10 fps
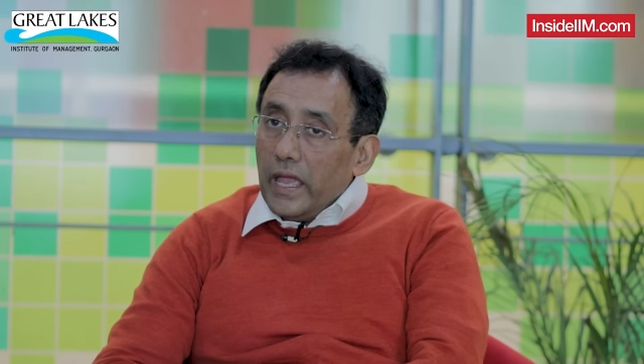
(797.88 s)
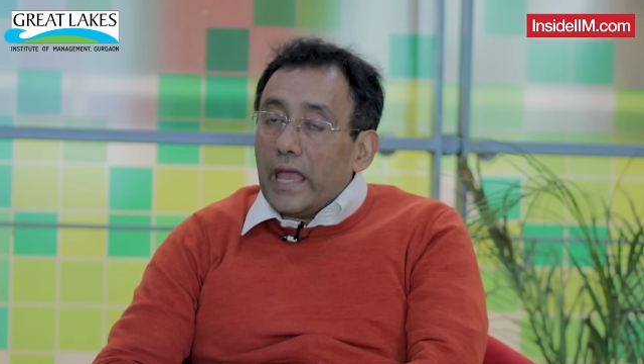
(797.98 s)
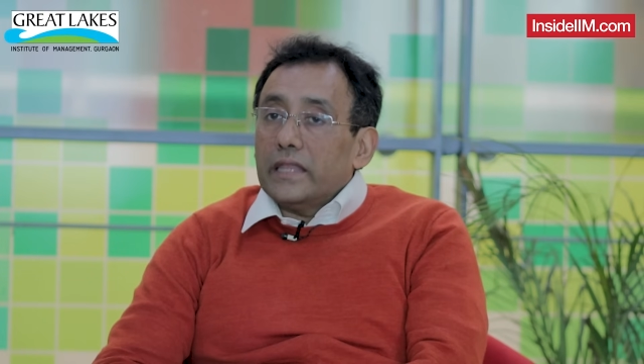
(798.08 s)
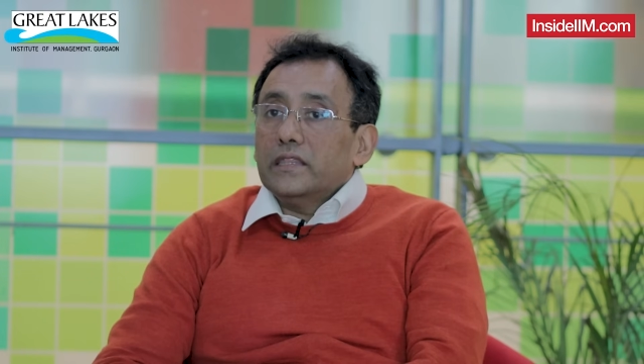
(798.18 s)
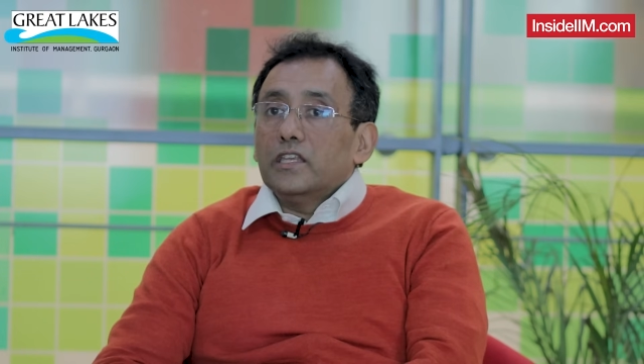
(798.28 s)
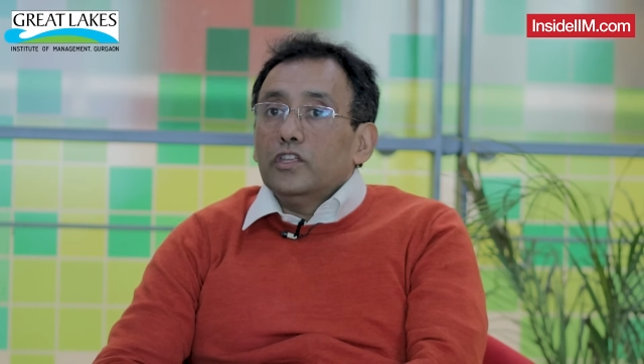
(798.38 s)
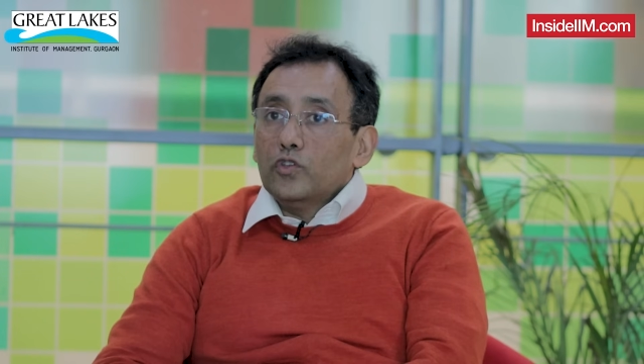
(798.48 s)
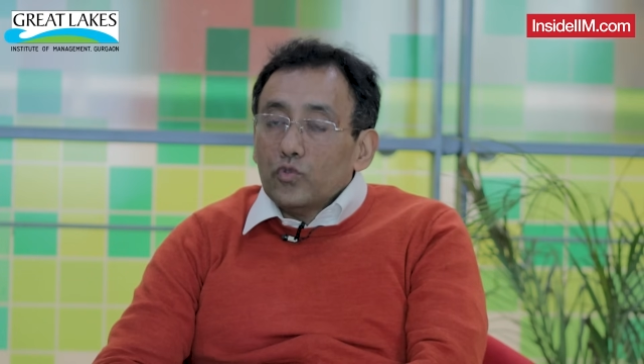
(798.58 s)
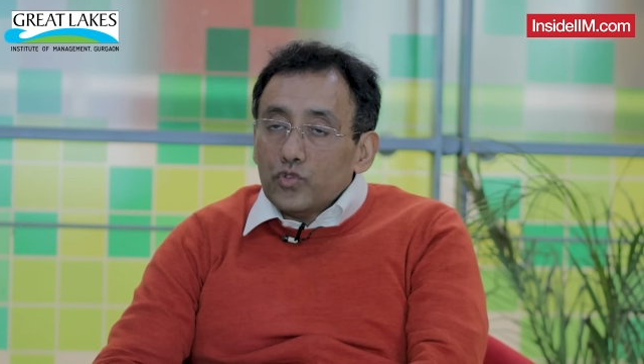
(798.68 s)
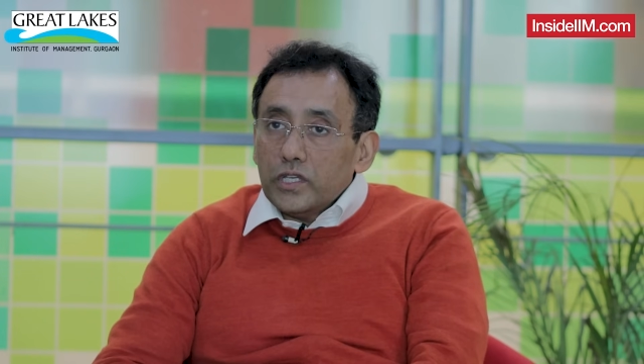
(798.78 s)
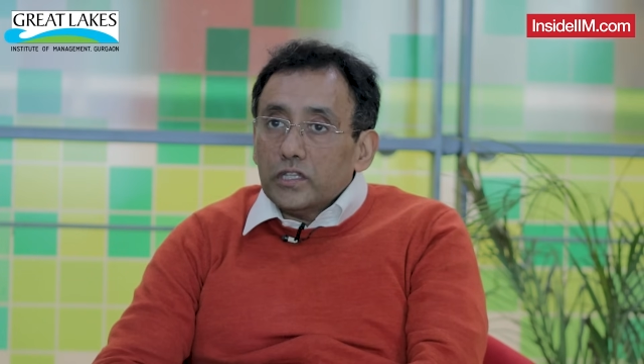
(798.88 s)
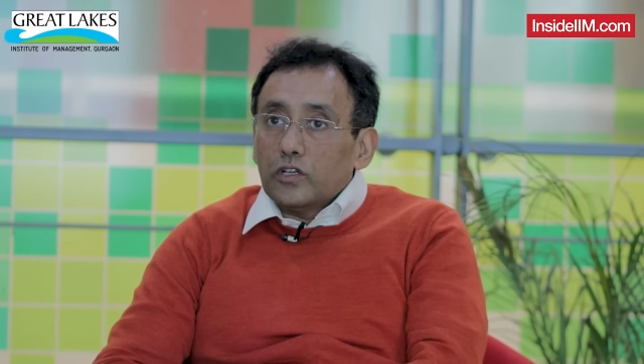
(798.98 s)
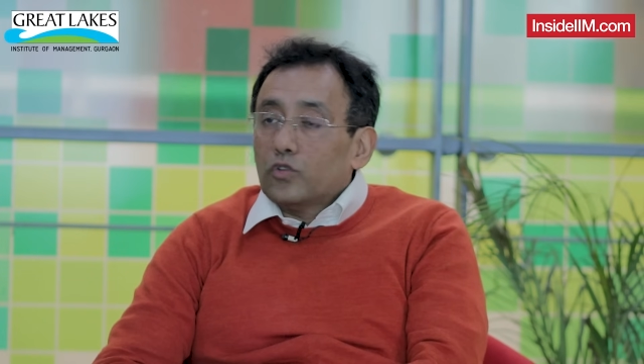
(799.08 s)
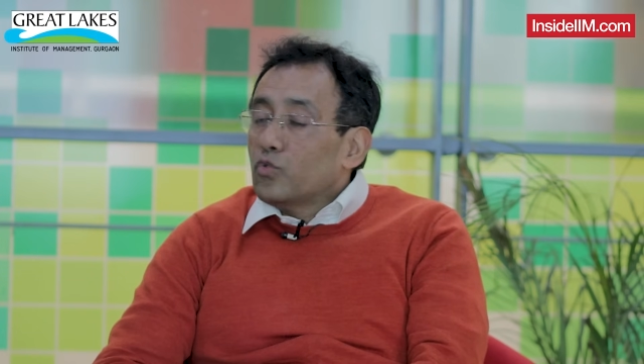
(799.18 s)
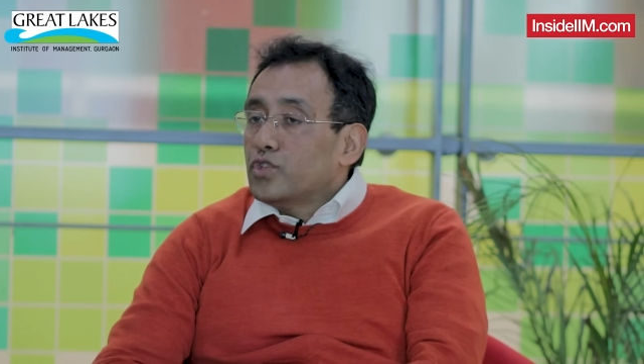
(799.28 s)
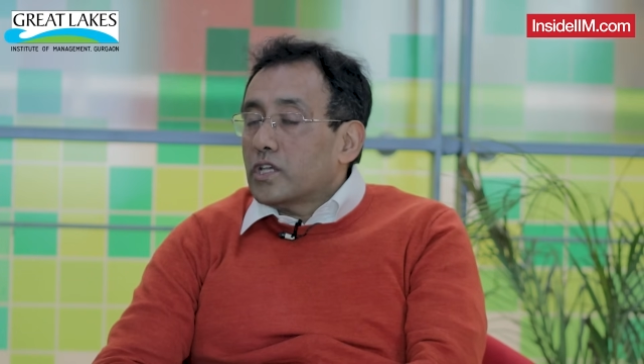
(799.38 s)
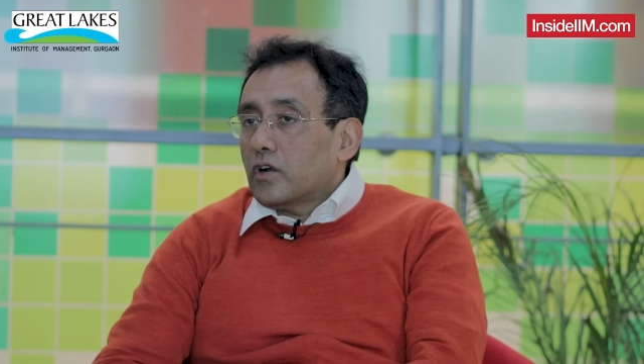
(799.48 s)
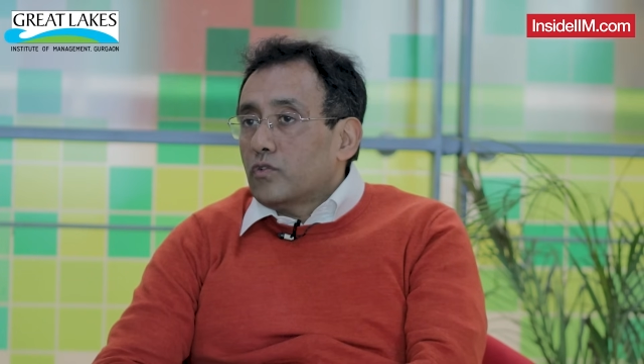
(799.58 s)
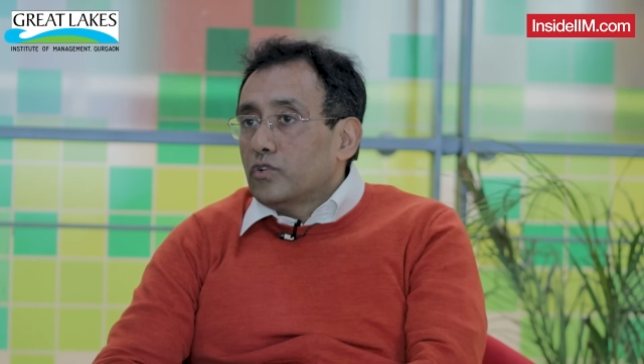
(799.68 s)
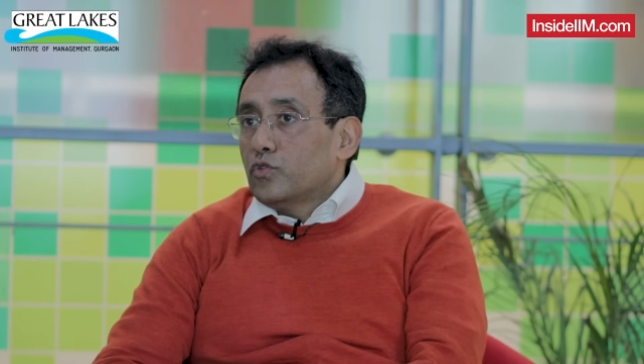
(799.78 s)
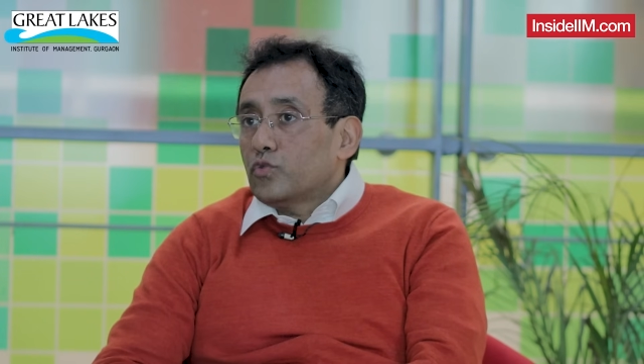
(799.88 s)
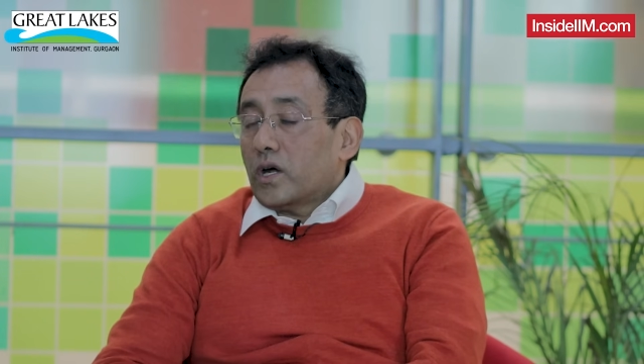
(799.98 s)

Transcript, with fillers: and then using the tools around you